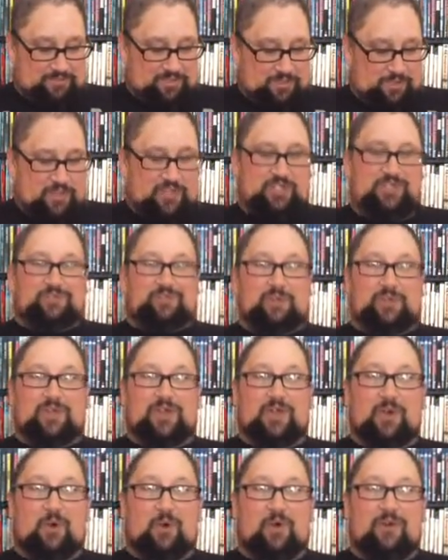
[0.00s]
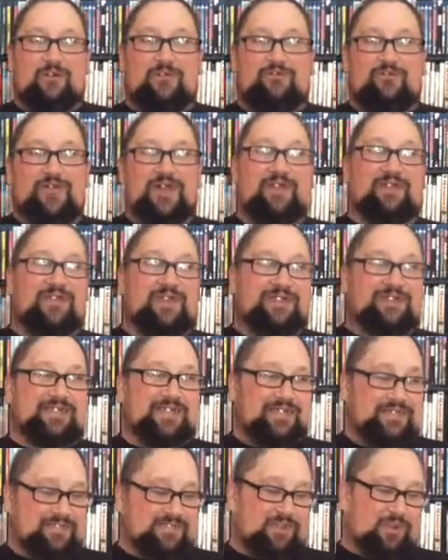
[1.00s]
Especially if you're a big horror fan, that
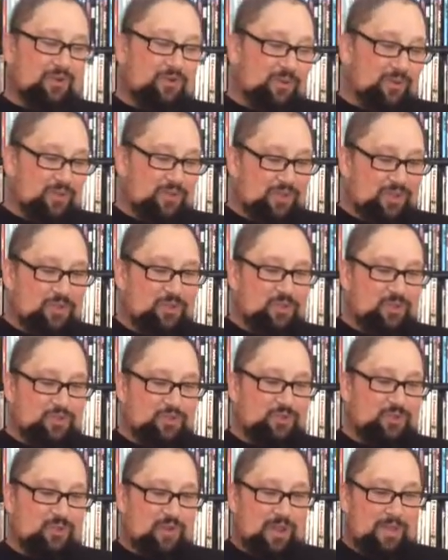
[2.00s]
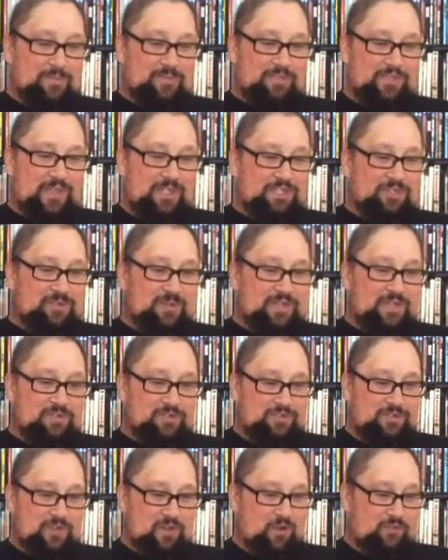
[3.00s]
sounds like a really cool trip. That should be
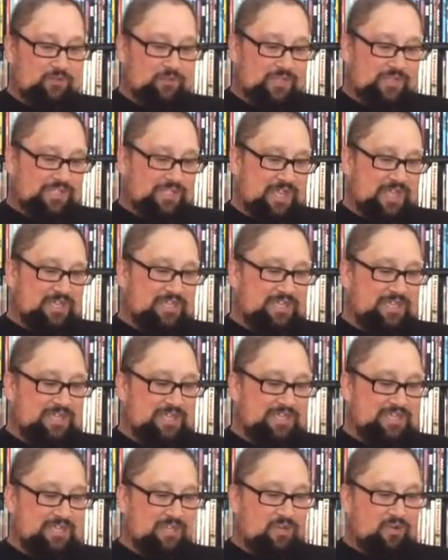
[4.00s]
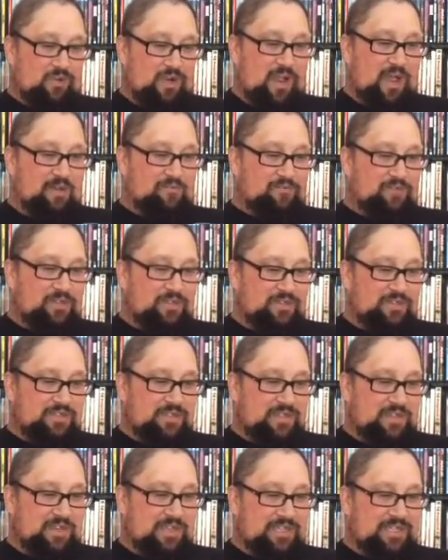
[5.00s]
interesting. Hopefully it's got decent graphics
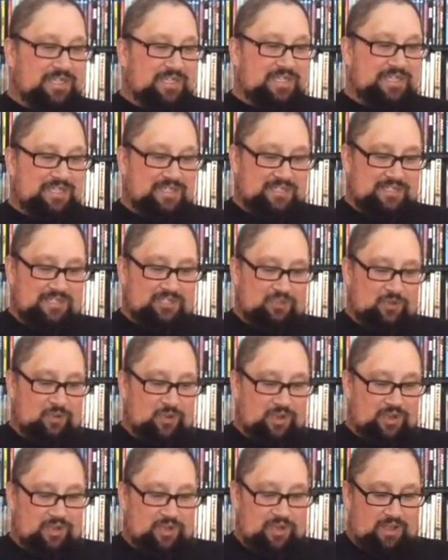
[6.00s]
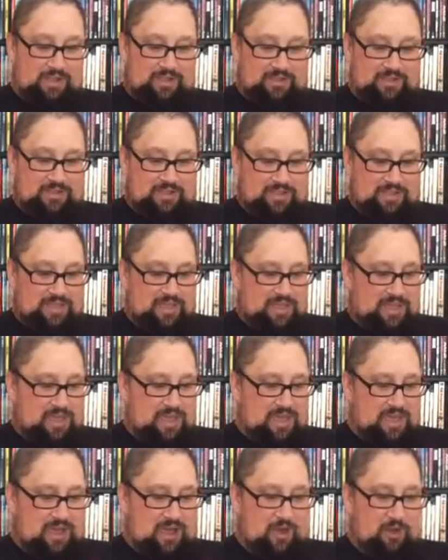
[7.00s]
and a decent storyline.
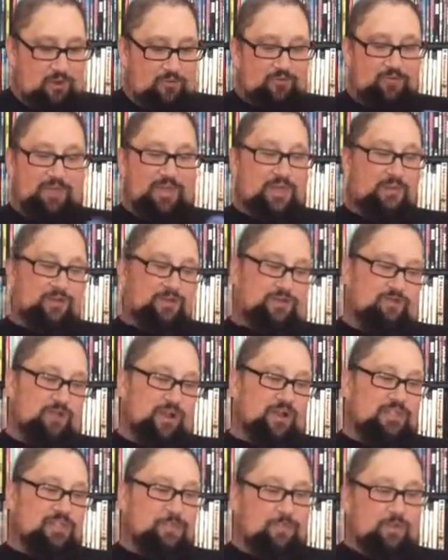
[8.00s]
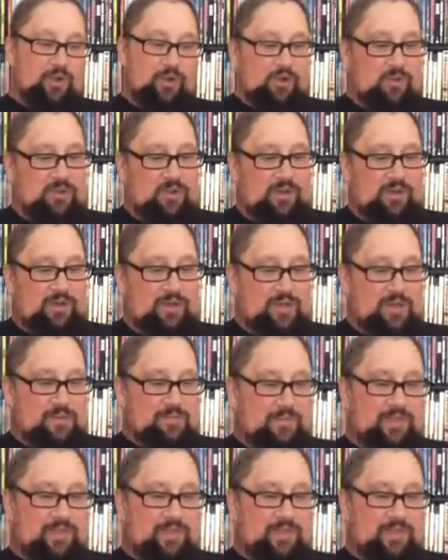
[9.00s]
Hopefully it was directed pretty well.